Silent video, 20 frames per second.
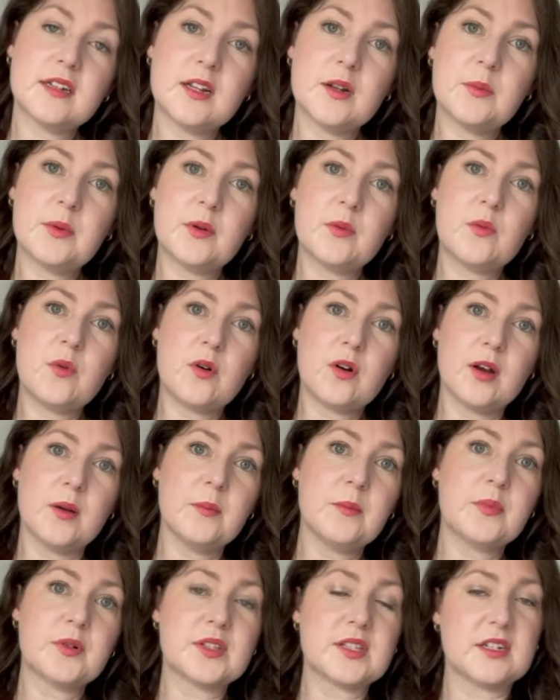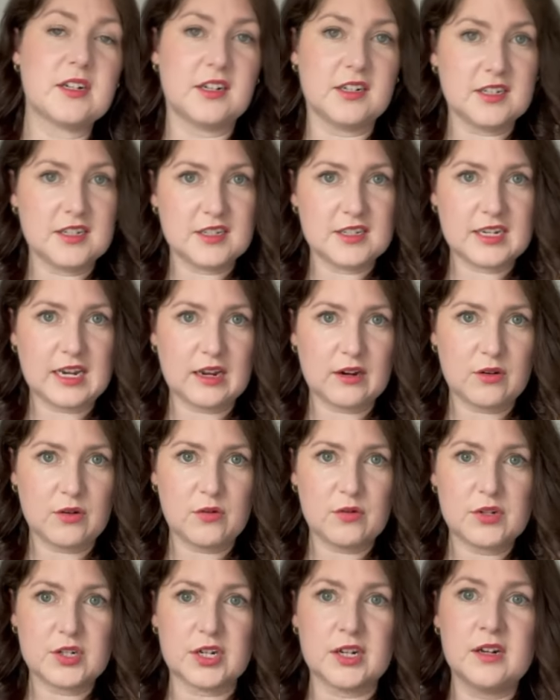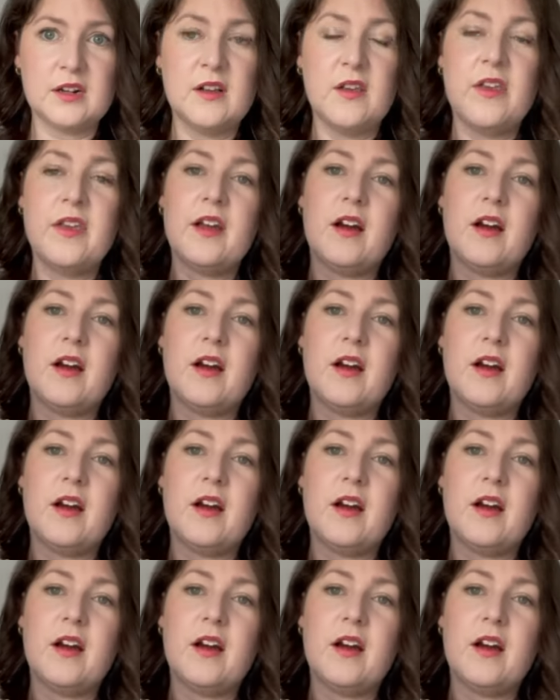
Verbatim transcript: little bit warm but starting to get colder,